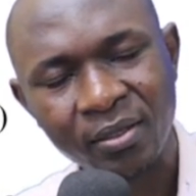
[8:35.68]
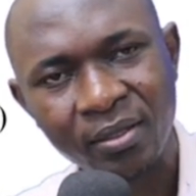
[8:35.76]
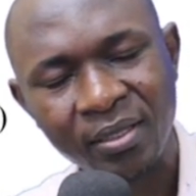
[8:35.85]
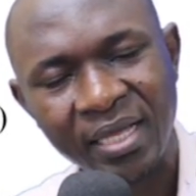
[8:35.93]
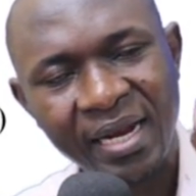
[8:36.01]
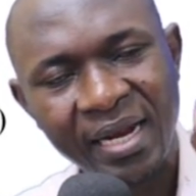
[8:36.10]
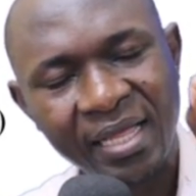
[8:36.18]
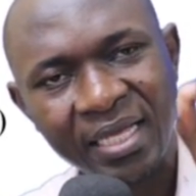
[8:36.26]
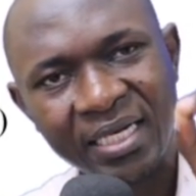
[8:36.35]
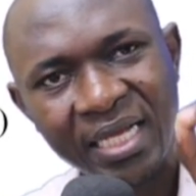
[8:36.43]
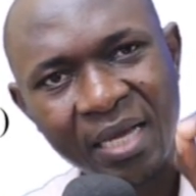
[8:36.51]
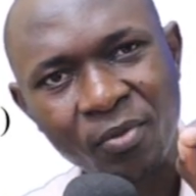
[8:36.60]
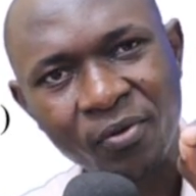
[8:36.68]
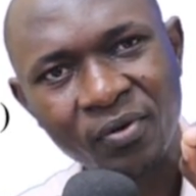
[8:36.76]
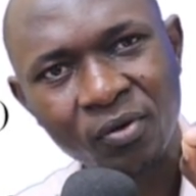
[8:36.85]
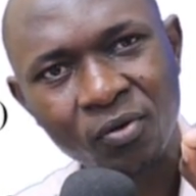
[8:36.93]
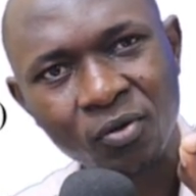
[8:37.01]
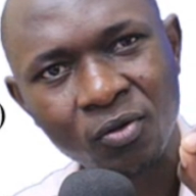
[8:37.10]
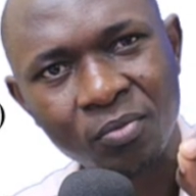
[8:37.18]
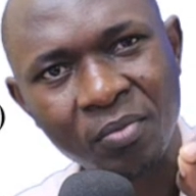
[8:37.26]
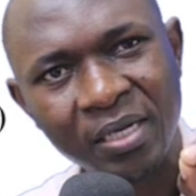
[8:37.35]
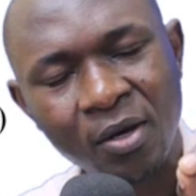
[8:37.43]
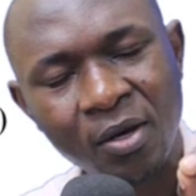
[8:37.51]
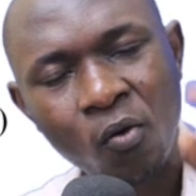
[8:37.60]
Then at the time of recruitment,
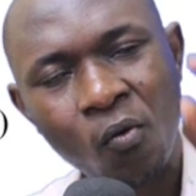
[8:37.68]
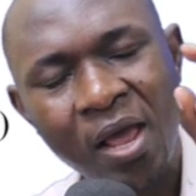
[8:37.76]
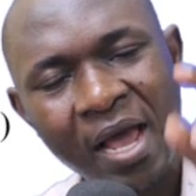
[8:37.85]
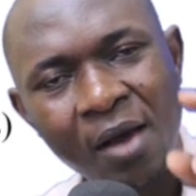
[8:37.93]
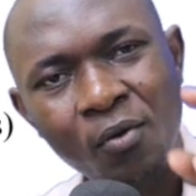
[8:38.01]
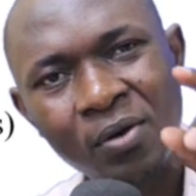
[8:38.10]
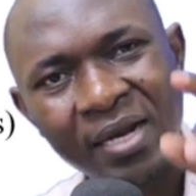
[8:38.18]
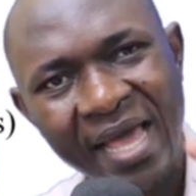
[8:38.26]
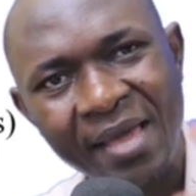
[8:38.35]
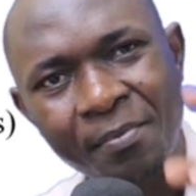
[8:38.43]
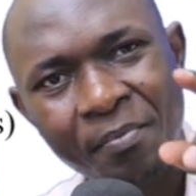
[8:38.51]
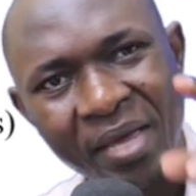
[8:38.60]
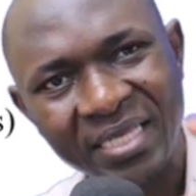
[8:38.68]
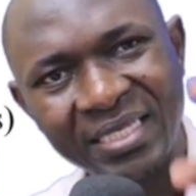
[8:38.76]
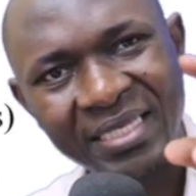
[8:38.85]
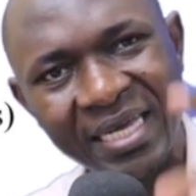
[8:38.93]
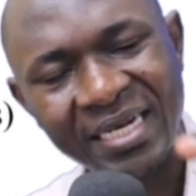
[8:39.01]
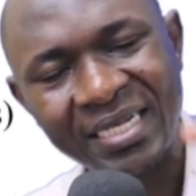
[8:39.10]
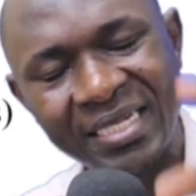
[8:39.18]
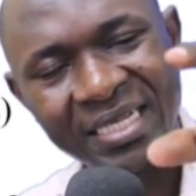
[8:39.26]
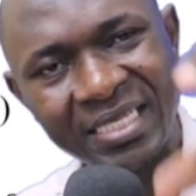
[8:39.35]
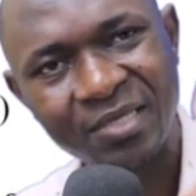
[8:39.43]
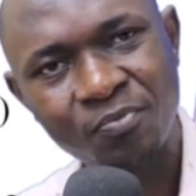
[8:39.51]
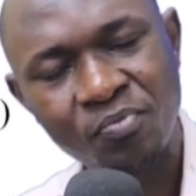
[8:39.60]
where would I best get
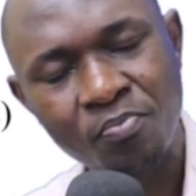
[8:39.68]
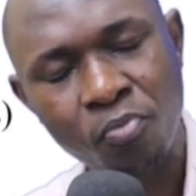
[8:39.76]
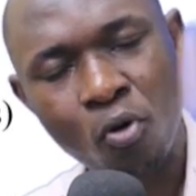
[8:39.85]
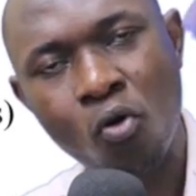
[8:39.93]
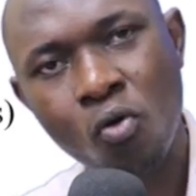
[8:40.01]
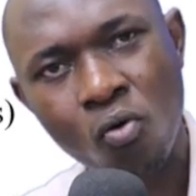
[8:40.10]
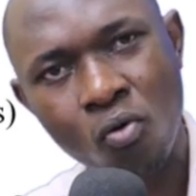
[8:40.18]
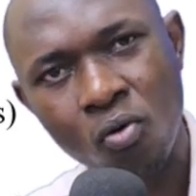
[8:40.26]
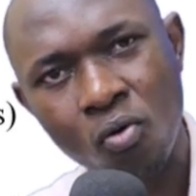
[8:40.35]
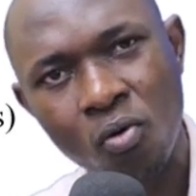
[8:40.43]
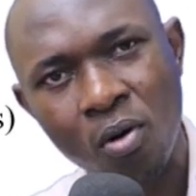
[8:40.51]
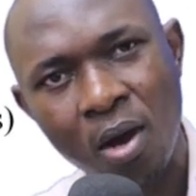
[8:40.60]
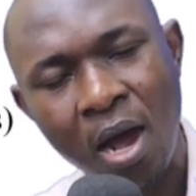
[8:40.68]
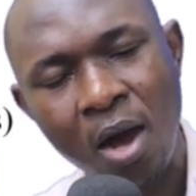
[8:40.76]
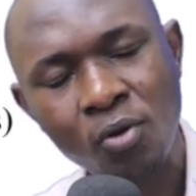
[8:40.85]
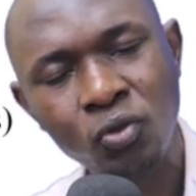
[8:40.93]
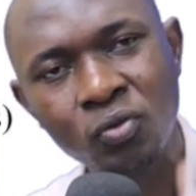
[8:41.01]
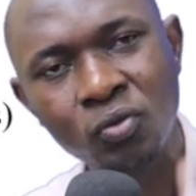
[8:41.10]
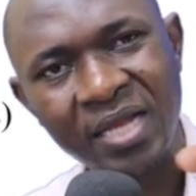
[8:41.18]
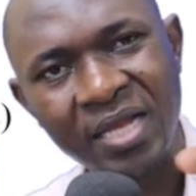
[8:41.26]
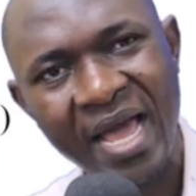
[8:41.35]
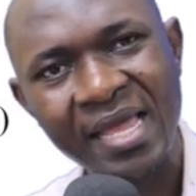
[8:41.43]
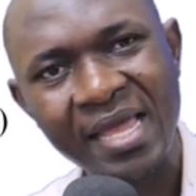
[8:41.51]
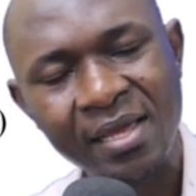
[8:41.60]
these people? How should
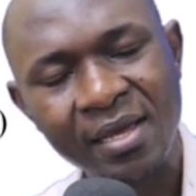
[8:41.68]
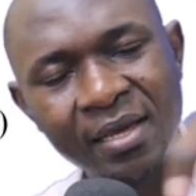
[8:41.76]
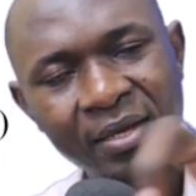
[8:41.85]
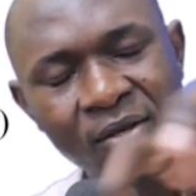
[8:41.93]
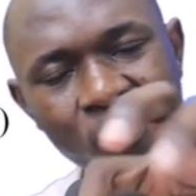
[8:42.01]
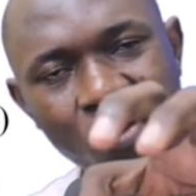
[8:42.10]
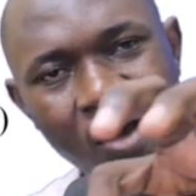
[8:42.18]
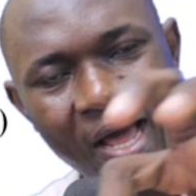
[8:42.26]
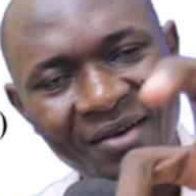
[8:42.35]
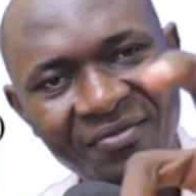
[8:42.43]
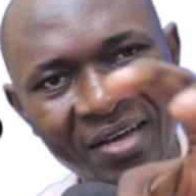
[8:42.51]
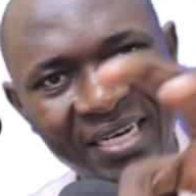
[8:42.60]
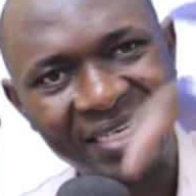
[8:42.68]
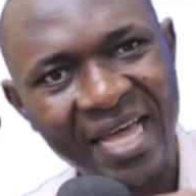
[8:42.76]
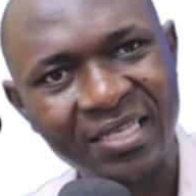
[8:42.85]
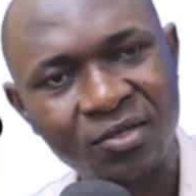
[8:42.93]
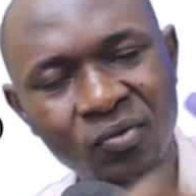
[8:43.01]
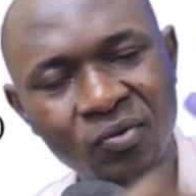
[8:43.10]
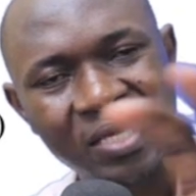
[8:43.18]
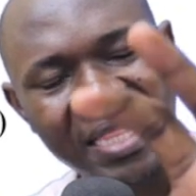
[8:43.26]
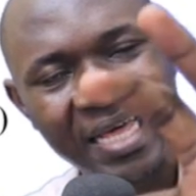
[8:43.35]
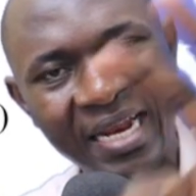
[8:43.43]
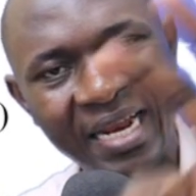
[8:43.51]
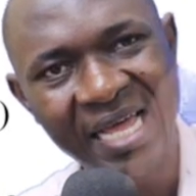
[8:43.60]
I advertise to get
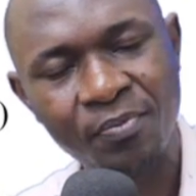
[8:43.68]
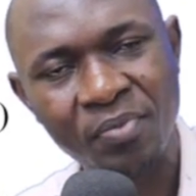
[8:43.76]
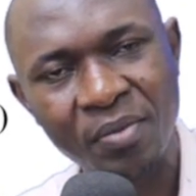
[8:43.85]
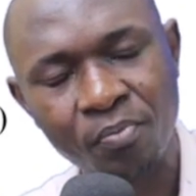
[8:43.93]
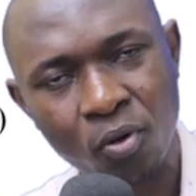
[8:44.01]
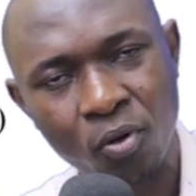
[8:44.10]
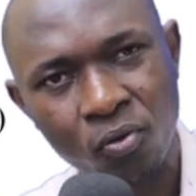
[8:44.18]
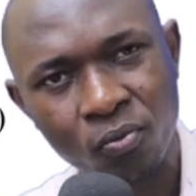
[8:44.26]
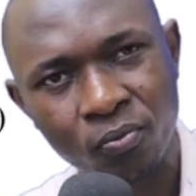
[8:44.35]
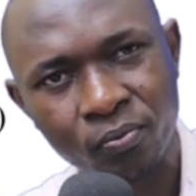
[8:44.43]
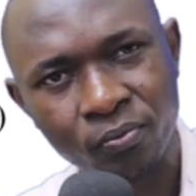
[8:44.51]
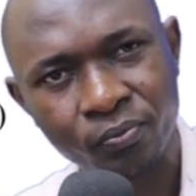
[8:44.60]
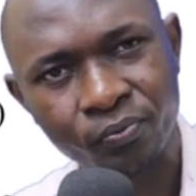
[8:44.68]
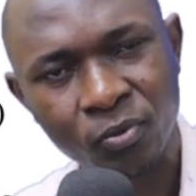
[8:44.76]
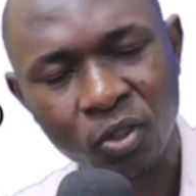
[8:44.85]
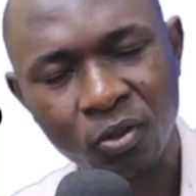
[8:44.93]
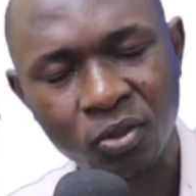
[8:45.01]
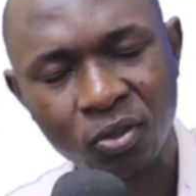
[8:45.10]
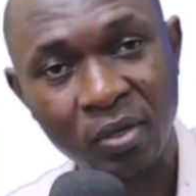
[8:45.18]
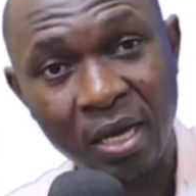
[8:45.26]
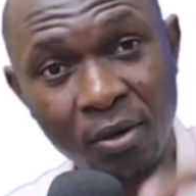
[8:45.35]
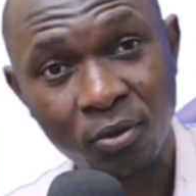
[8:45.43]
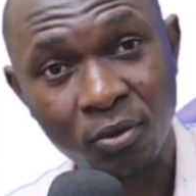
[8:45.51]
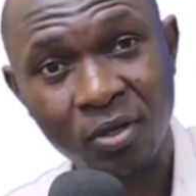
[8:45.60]
the right people? Because you can
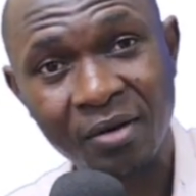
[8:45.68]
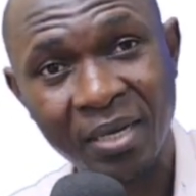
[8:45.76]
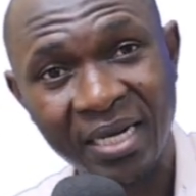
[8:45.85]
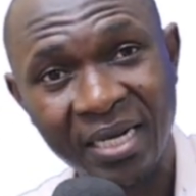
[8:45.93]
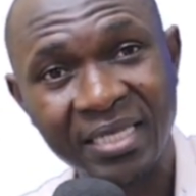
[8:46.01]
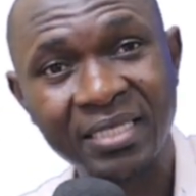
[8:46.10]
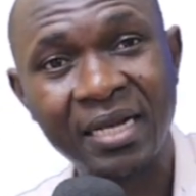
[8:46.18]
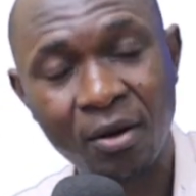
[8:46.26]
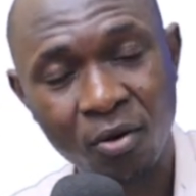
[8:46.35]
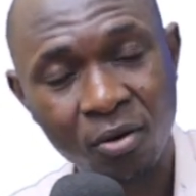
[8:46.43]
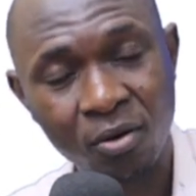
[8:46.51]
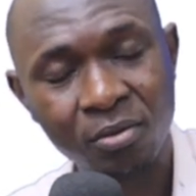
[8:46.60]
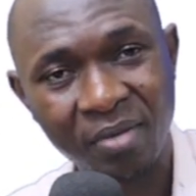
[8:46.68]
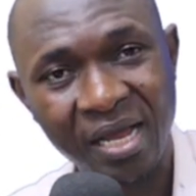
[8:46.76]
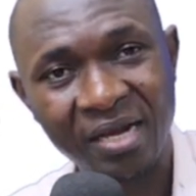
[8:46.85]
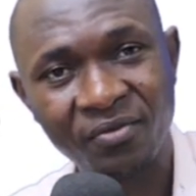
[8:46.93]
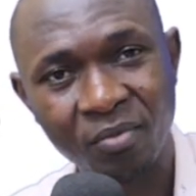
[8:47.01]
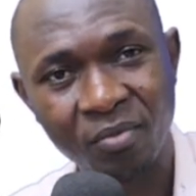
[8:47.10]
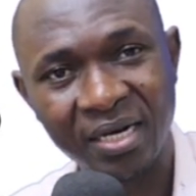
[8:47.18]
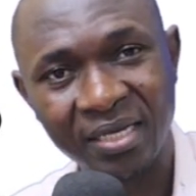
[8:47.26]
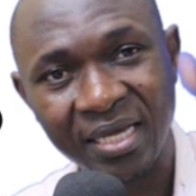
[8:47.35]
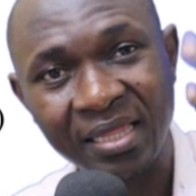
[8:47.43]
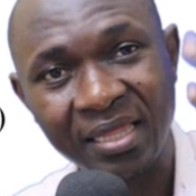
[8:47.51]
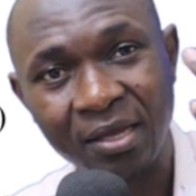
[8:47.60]
also advertise in a wrong platform and
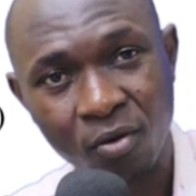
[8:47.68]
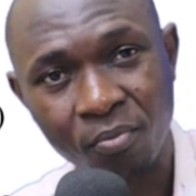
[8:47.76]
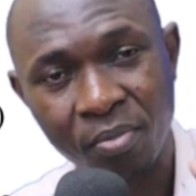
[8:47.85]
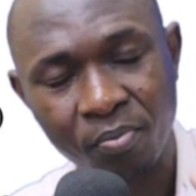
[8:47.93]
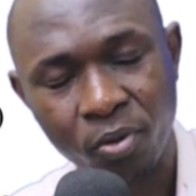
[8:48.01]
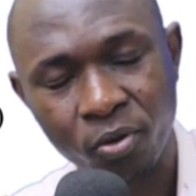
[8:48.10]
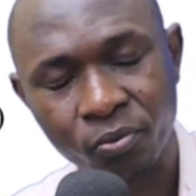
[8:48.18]
get the wrong people.